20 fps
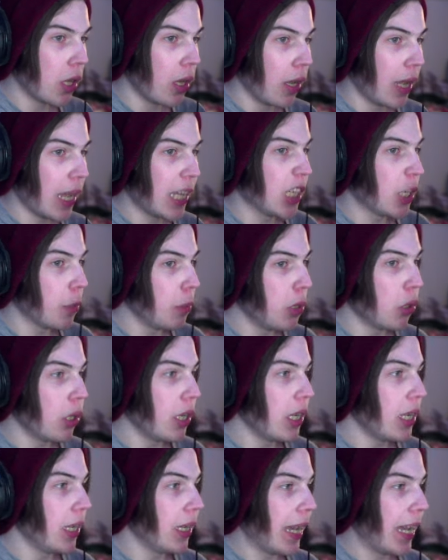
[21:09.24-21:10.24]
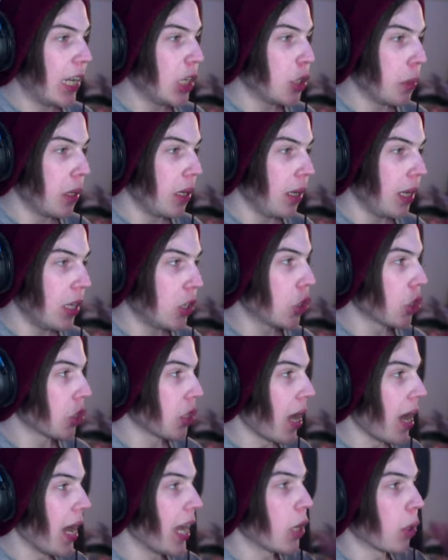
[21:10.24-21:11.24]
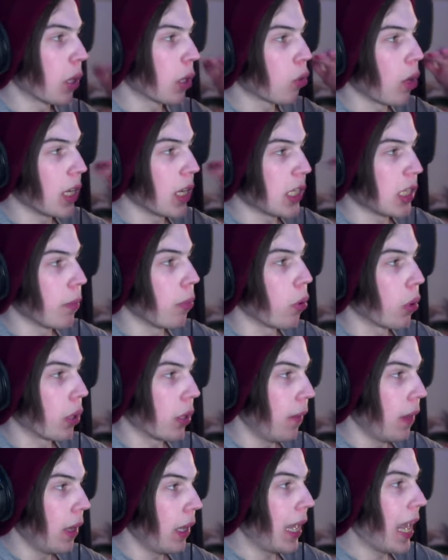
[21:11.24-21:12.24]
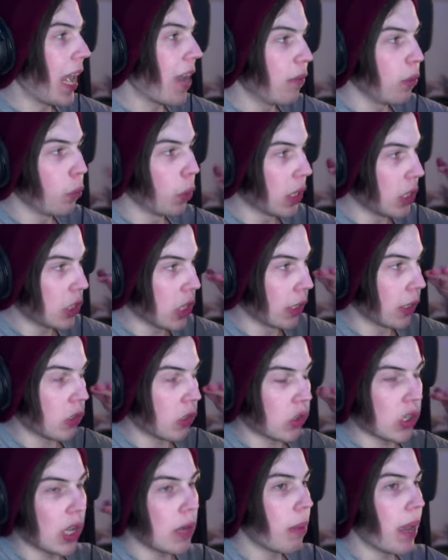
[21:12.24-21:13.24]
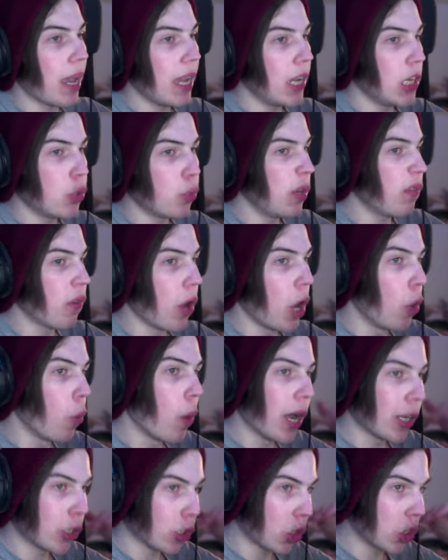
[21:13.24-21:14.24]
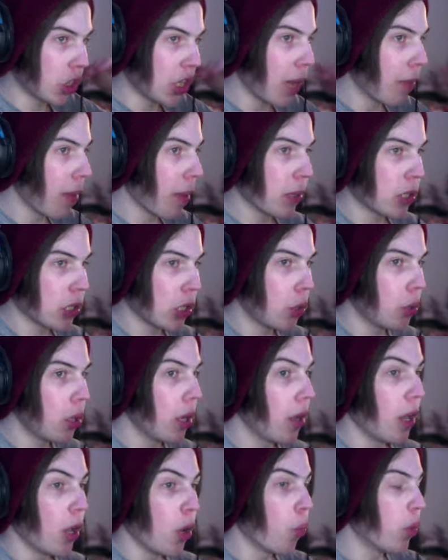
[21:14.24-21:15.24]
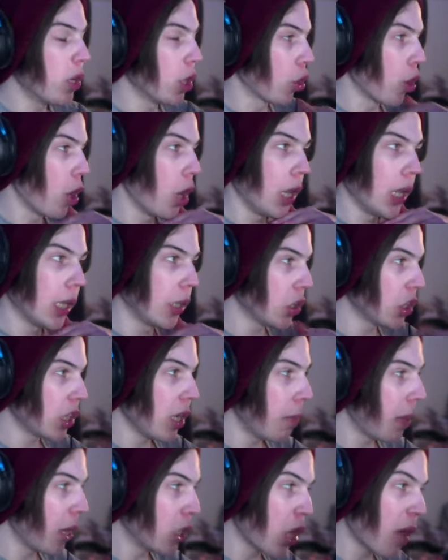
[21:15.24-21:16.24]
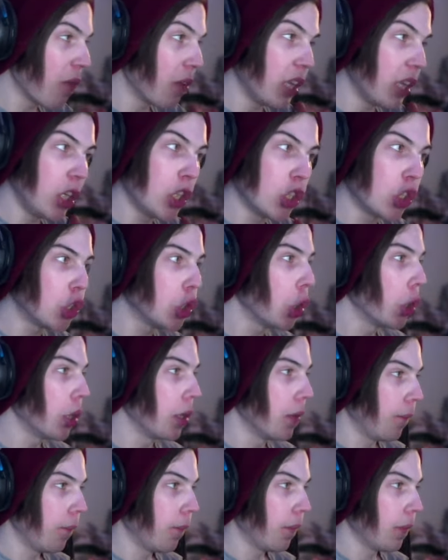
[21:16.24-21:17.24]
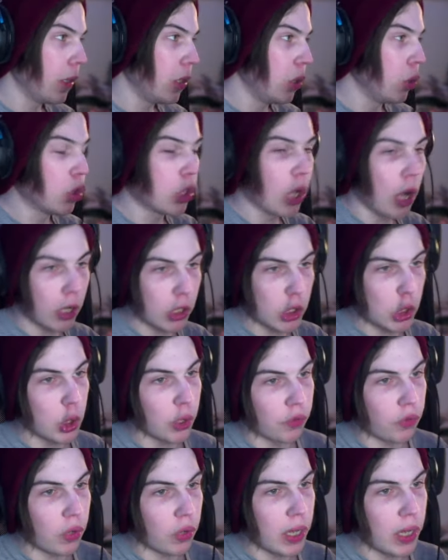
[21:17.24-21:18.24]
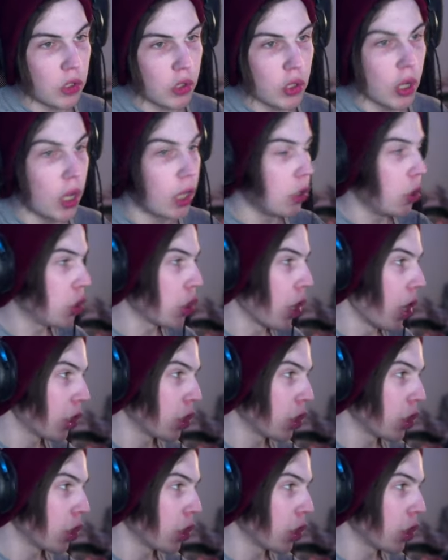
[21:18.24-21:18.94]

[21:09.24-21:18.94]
and community engagement is just higher across the board. Everyone is on the same page. We've all watched the same episode. We are all on the same page. Everything's good. You talk to your friends, you talk to